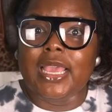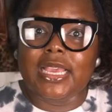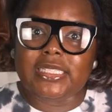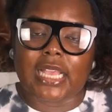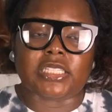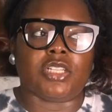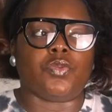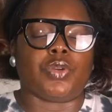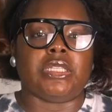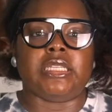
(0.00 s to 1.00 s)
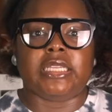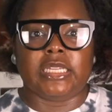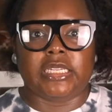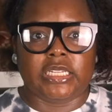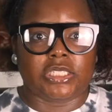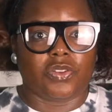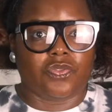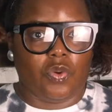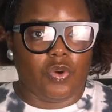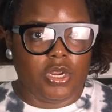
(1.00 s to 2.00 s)
He's actually really getting into
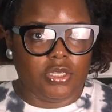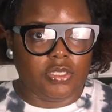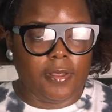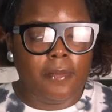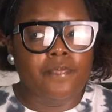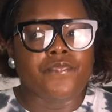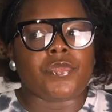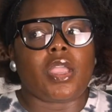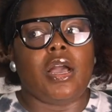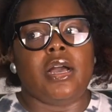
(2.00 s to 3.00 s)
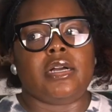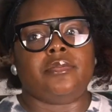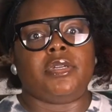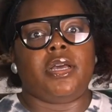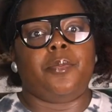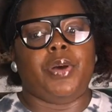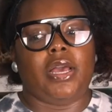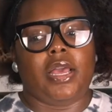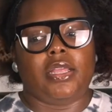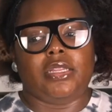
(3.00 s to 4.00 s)
4s,
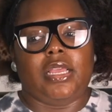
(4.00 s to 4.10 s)
but